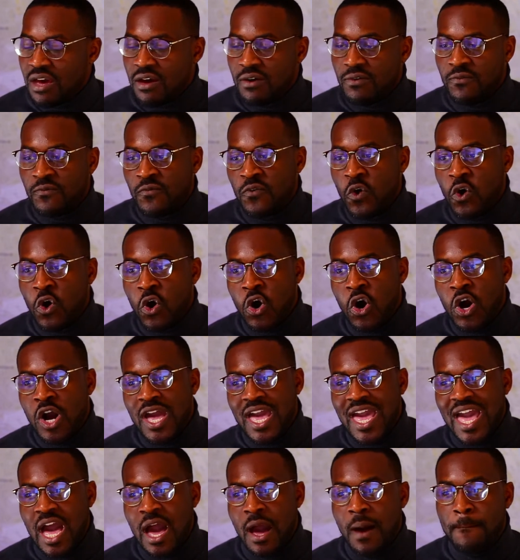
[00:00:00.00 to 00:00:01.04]
for
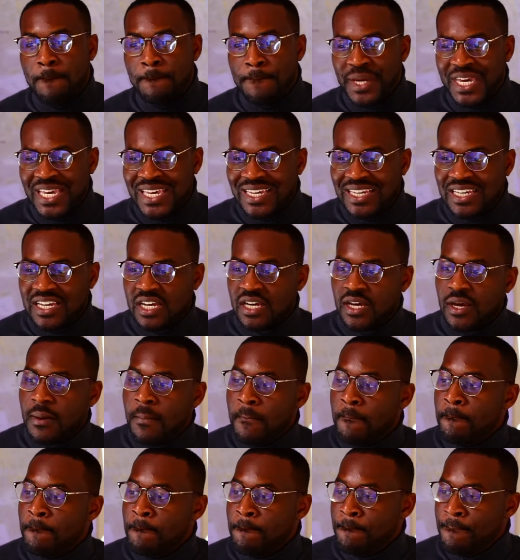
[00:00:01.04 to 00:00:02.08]
a big
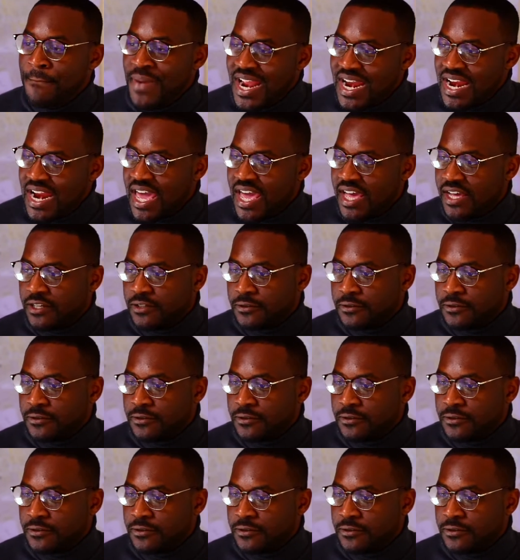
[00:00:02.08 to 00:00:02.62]
minute,